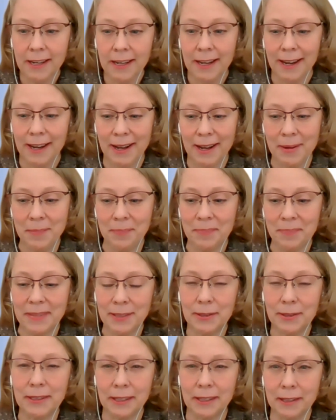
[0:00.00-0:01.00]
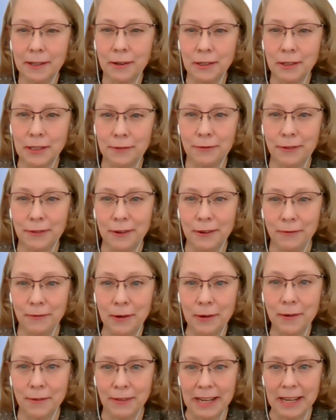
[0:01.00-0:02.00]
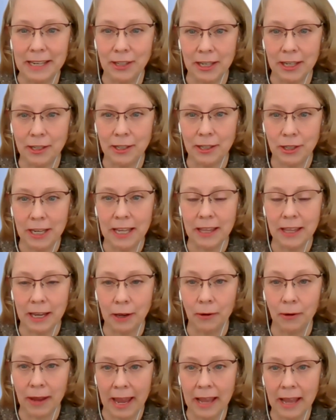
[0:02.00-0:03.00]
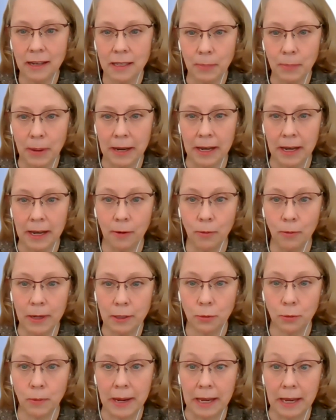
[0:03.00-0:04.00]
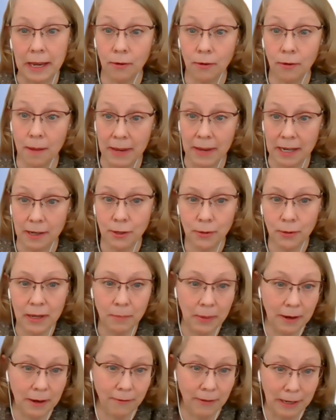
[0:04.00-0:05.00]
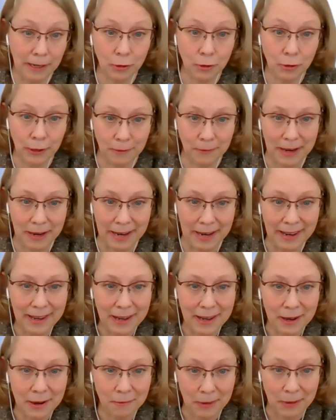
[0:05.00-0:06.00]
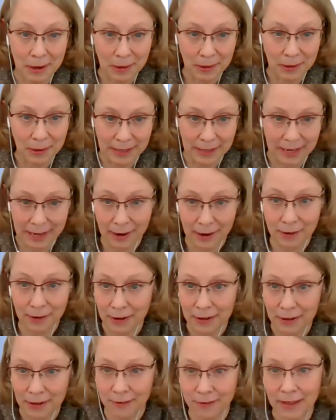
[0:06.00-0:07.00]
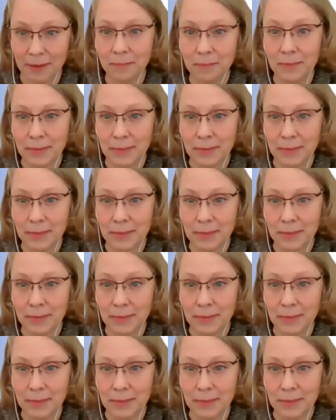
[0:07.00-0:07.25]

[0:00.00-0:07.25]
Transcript: So it's a little different view of HHT that you get depending which way you come into it, but eventually we all take care of all of them.